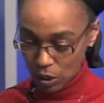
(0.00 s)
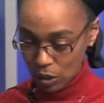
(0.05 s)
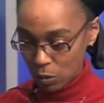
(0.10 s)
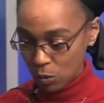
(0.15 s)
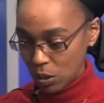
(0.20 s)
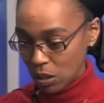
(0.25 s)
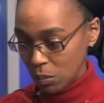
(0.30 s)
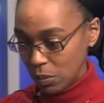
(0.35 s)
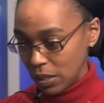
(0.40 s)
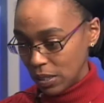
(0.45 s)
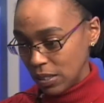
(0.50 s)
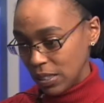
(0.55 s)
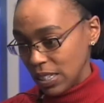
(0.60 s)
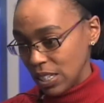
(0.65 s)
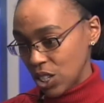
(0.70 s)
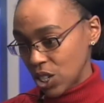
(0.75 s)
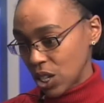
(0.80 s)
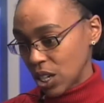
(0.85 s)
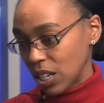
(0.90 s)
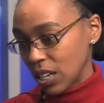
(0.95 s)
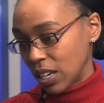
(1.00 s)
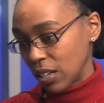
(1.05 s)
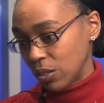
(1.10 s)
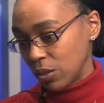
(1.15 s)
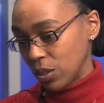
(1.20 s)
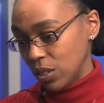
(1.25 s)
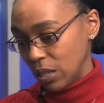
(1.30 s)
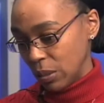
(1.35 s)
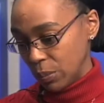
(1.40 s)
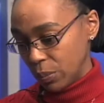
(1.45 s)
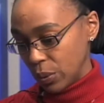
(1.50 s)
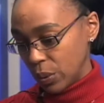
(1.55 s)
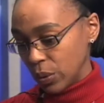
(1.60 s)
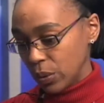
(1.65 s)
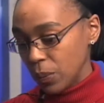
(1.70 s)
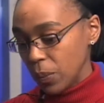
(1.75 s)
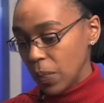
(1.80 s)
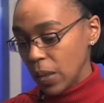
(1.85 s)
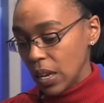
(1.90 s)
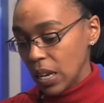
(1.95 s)
woman at Chicago Temple
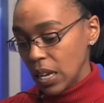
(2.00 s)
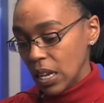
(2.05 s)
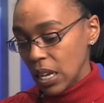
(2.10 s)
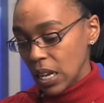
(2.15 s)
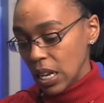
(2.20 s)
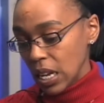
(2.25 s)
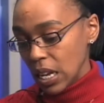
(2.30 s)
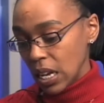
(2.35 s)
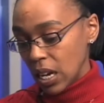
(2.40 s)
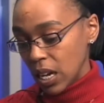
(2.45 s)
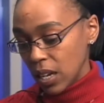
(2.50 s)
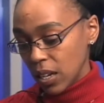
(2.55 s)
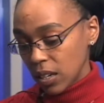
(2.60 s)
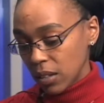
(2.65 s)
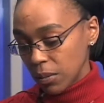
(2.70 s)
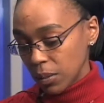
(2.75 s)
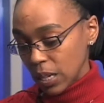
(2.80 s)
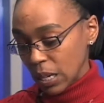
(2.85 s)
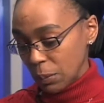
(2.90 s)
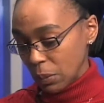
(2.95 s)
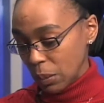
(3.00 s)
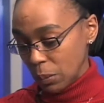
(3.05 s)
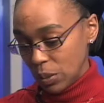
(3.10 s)
come up to